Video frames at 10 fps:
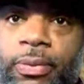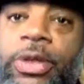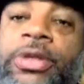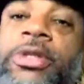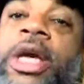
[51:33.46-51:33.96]

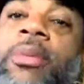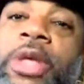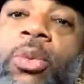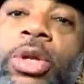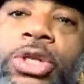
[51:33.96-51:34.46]
Same
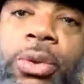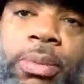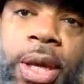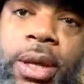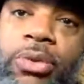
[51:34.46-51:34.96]
thing with you
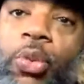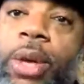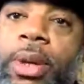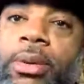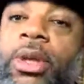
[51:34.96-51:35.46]

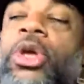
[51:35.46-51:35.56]
women.